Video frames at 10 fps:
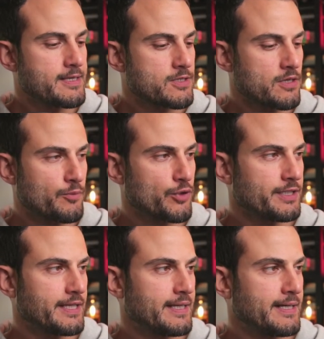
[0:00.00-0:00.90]
So I'm
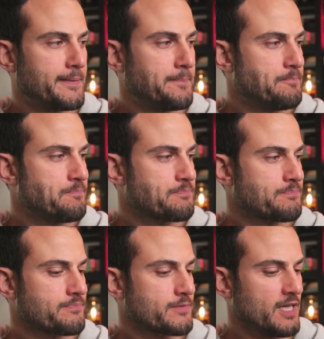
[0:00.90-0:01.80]
really, um,
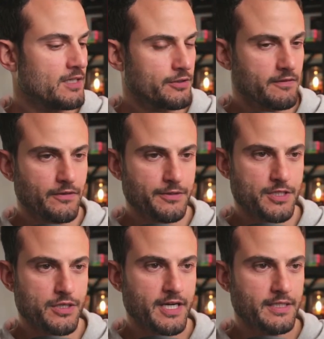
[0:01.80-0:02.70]
yeah, looking forward to
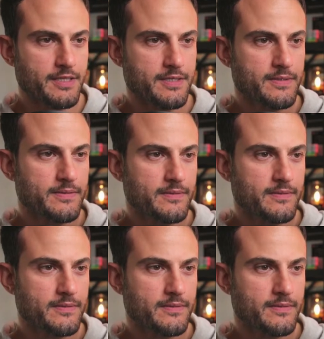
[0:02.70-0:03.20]
trying this.